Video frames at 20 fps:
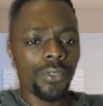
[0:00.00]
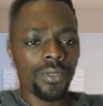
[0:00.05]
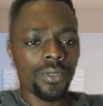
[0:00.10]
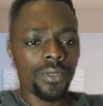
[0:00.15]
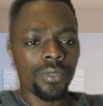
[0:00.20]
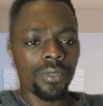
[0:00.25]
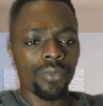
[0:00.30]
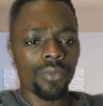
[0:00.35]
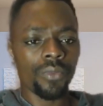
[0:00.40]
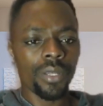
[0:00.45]

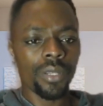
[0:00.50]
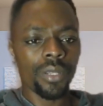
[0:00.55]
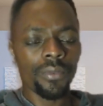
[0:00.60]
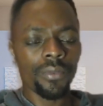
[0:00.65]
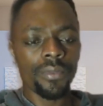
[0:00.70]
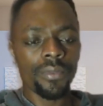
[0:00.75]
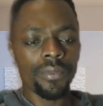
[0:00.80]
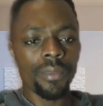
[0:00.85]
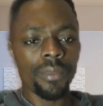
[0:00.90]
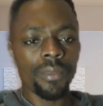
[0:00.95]
one of the
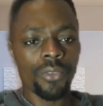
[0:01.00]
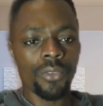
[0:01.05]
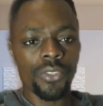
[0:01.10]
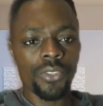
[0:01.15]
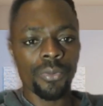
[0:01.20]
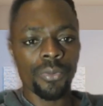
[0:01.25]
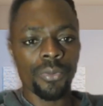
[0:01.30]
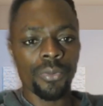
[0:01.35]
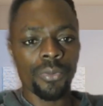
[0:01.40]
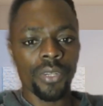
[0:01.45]
most
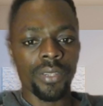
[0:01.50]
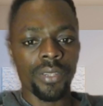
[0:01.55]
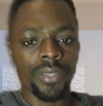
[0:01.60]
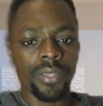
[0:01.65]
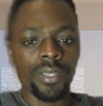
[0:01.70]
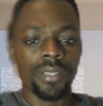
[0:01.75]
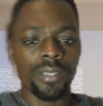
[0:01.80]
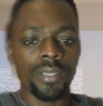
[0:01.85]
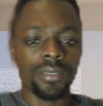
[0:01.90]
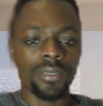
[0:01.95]
important things